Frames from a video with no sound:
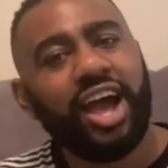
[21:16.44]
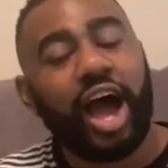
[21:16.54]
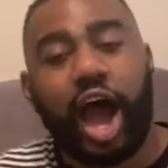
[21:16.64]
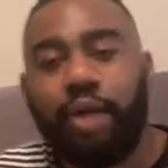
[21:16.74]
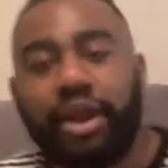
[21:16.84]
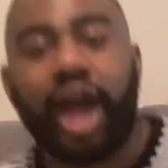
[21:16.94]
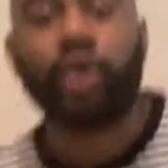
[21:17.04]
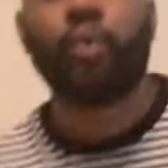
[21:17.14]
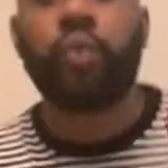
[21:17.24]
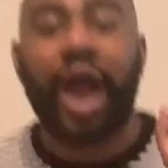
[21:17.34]
I'm
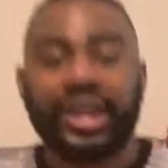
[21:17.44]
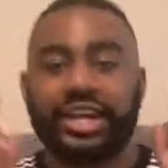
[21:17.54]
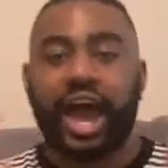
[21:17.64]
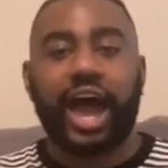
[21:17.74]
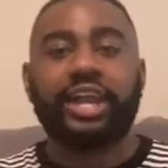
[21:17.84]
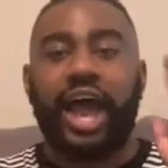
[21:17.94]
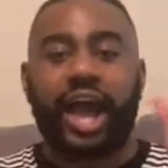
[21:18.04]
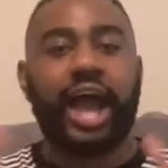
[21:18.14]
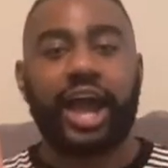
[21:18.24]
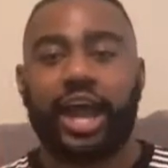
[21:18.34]
like, right now, like,
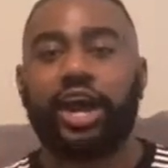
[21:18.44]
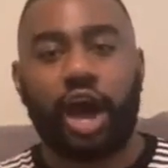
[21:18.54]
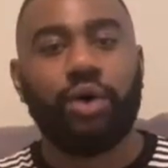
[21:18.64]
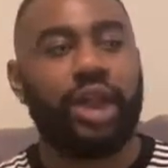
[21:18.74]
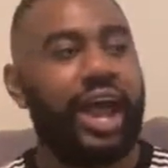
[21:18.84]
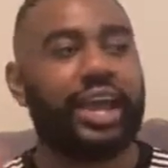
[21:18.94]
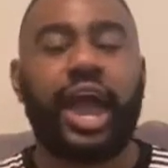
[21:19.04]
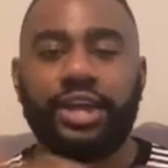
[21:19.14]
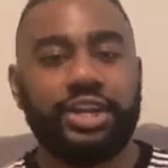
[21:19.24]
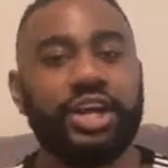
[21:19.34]
I gotta go. Like,
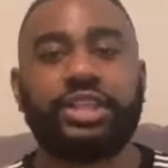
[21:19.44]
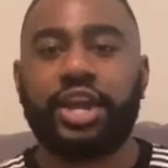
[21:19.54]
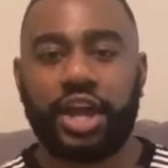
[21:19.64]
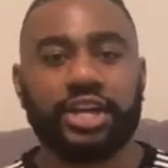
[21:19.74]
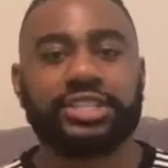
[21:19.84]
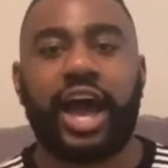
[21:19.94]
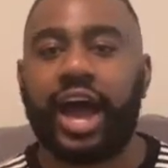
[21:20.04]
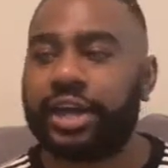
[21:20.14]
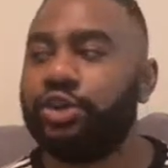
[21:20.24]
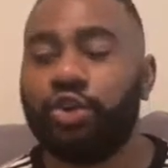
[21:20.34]
ain't nothing else I
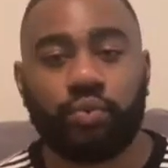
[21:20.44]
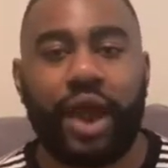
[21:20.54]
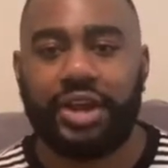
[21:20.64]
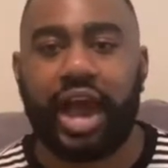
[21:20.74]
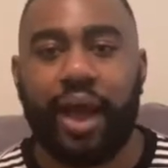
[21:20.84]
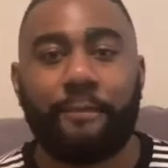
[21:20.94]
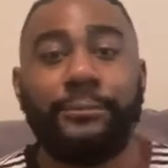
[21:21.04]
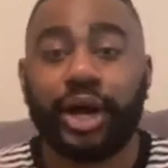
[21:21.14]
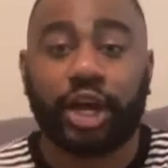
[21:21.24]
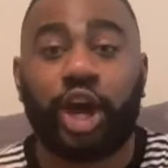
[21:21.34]
can do right now
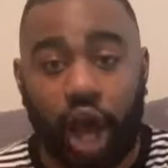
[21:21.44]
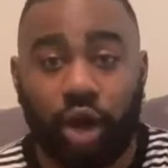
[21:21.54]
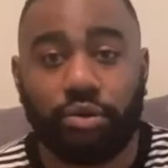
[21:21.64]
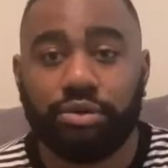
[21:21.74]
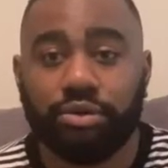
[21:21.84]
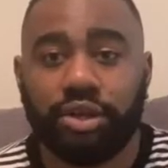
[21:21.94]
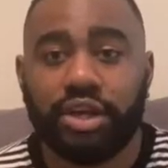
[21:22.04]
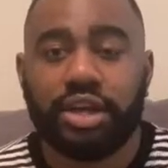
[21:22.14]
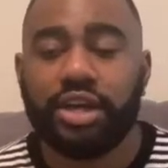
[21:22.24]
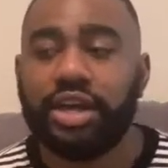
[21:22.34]
but go.
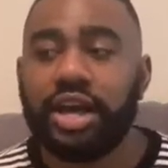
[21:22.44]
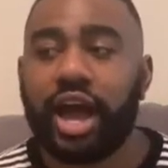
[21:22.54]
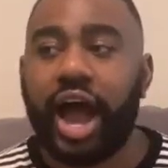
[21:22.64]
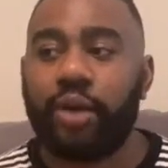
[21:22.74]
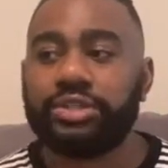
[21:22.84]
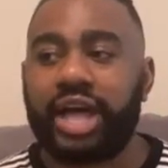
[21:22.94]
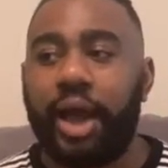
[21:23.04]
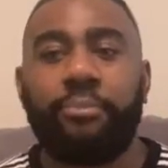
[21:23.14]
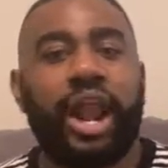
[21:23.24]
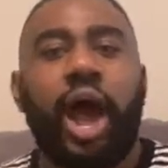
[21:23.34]
I was like,
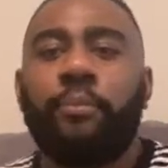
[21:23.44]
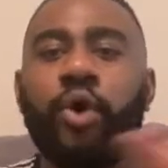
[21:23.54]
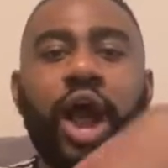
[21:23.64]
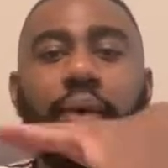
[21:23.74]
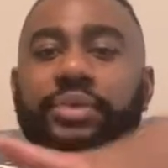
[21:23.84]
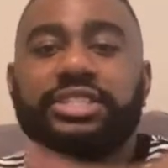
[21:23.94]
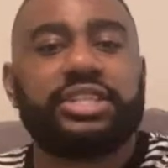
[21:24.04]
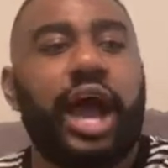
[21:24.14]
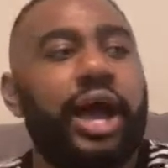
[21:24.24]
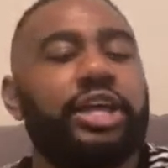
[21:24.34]
but I promise,
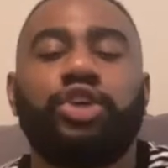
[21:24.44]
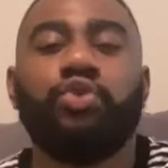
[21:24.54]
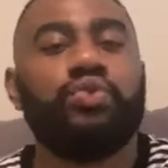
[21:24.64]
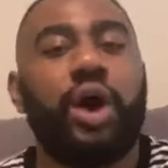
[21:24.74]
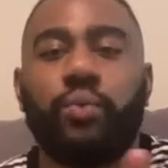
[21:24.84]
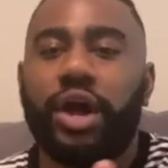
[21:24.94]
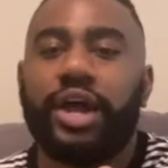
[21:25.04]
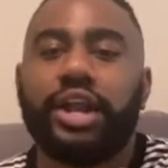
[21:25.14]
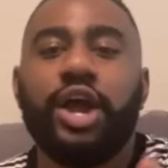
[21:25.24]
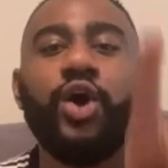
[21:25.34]
you know what?
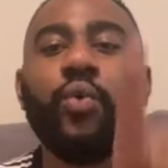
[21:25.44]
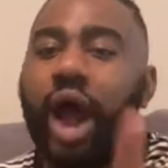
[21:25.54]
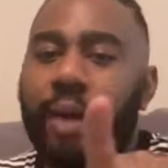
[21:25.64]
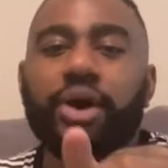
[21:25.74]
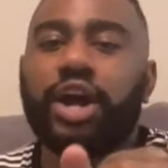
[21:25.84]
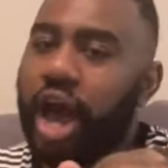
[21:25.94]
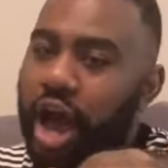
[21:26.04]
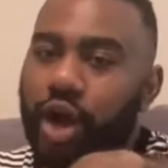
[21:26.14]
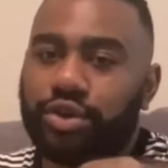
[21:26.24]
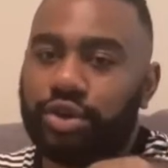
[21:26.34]
I'ma
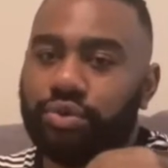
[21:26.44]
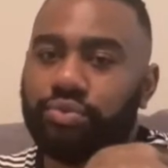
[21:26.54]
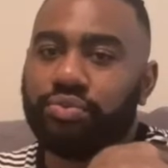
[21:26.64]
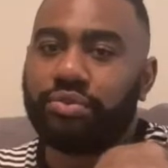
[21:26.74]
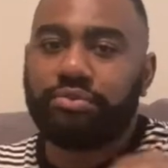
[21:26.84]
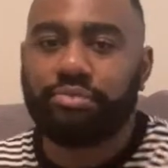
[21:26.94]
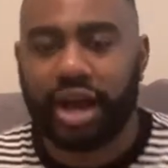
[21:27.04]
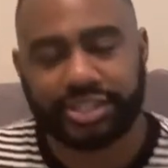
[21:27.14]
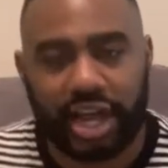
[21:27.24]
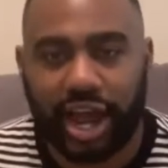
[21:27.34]
call you.
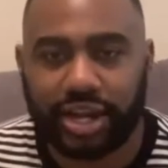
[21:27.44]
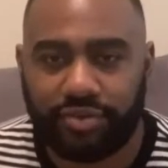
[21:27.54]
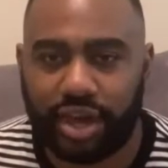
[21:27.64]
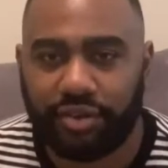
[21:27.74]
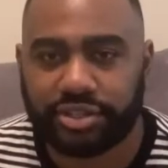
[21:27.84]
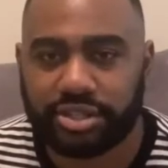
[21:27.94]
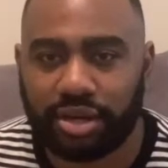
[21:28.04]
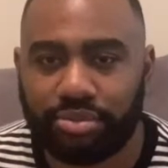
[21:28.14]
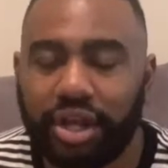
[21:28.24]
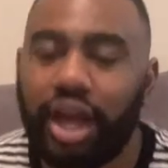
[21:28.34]
Mind y'all, I ain't even have his
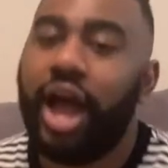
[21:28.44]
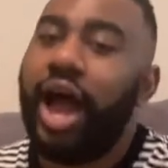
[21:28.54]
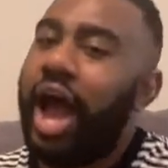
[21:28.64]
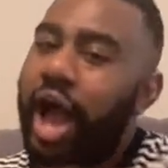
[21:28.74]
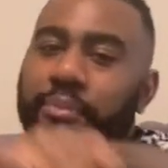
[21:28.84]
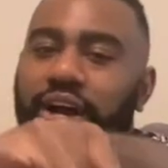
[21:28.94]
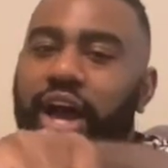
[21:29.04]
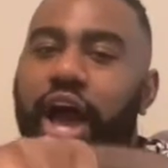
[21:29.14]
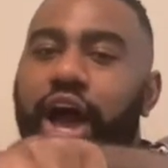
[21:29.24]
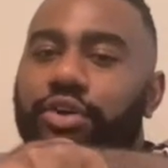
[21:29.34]
number. I'ma
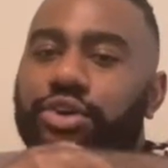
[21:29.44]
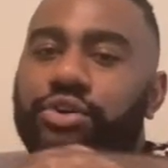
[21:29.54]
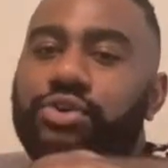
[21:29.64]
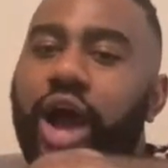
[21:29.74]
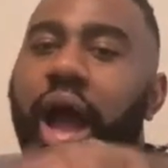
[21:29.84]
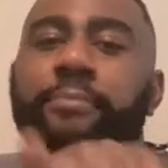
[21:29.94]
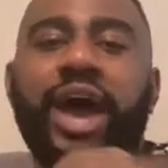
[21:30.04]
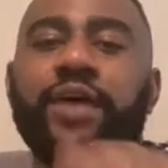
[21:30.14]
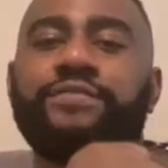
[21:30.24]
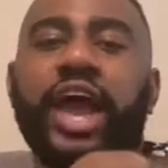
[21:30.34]
call you.
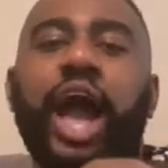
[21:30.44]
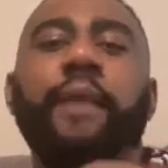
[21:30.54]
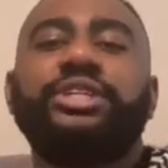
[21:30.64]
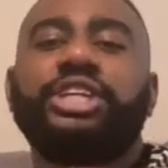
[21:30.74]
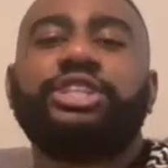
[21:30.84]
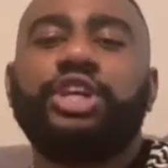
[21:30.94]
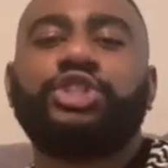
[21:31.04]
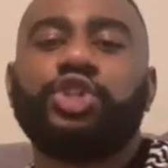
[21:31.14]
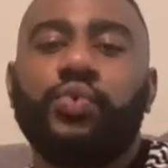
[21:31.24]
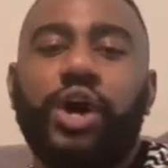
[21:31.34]
Matter of fact, I'ma just hit
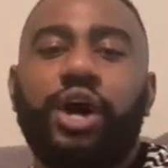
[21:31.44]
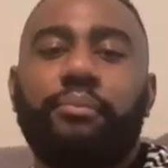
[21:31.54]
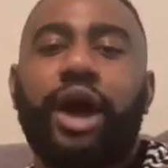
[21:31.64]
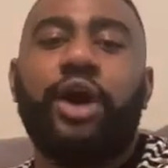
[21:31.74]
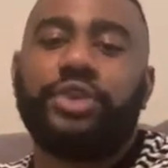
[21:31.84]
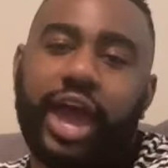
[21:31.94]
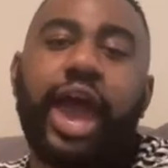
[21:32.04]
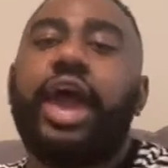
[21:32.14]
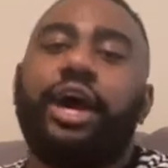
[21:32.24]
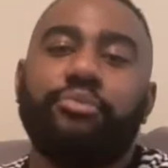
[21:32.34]
you up on the
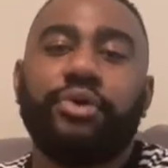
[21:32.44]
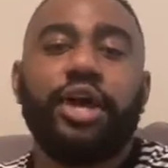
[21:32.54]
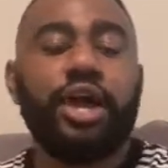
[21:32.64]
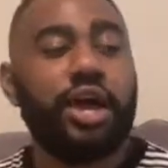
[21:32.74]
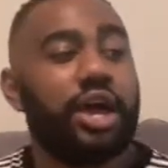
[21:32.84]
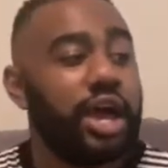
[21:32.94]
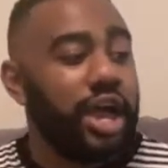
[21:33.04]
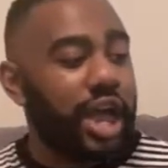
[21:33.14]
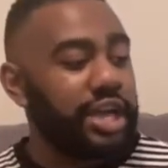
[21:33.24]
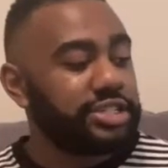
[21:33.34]
app.
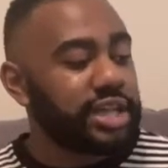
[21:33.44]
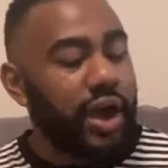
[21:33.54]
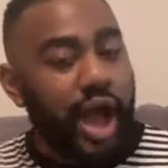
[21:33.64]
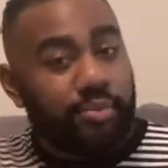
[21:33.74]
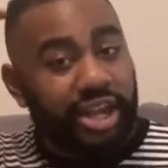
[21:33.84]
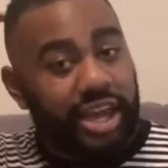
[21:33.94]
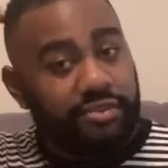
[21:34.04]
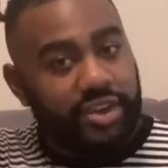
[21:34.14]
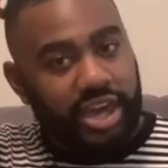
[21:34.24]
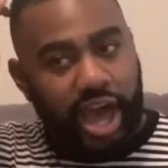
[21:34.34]
And so I'm
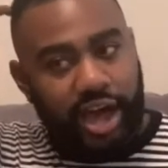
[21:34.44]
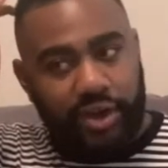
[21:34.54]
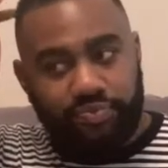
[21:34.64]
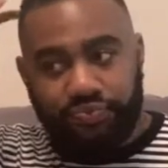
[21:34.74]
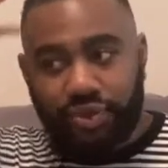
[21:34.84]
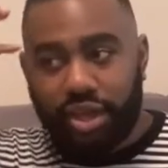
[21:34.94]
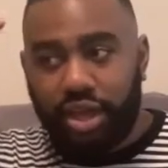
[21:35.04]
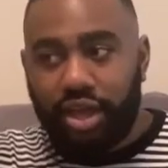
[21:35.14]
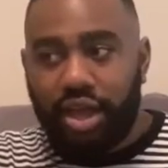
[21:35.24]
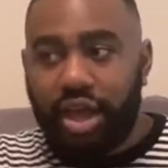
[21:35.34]
leaving, y'all.
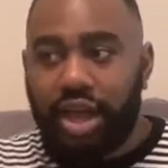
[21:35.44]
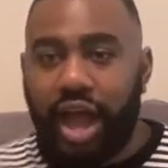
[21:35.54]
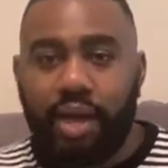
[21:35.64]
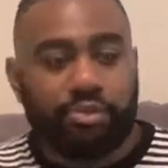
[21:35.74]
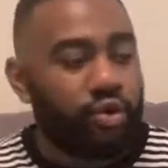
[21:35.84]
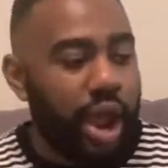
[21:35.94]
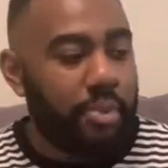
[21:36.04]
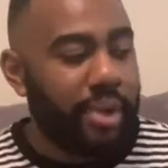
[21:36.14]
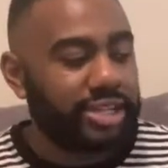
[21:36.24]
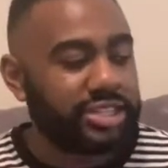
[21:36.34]
I'm grabbing
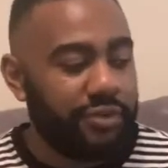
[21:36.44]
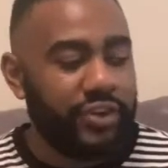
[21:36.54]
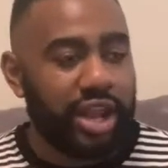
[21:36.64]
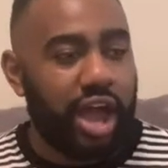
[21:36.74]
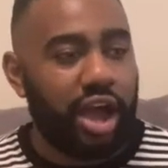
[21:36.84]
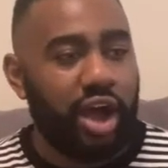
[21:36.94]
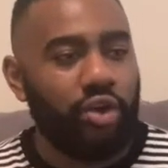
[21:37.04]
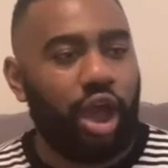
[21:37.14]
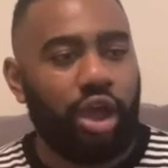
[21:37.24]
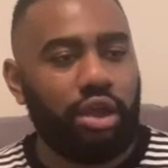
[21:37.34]
my stuff. He like,
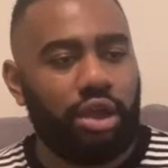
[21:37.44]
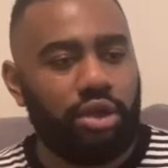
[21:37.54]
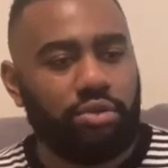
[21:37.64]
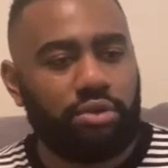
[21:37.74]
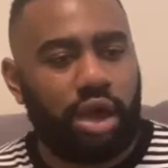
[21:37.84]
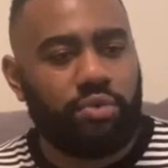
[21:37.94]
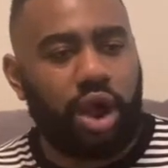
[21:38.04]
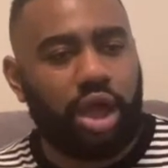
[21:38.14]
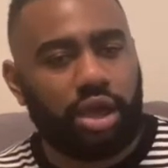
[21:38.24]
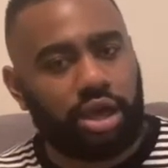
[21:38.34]
okay, all
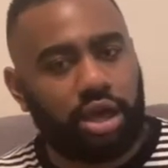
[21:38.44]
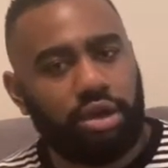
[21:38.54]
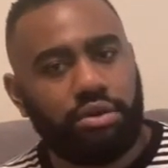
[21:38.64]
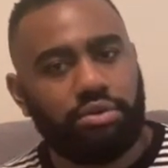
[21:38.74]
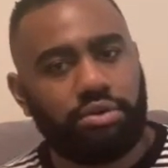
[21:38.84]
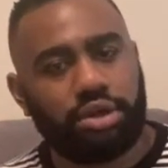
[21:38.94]
right, cool.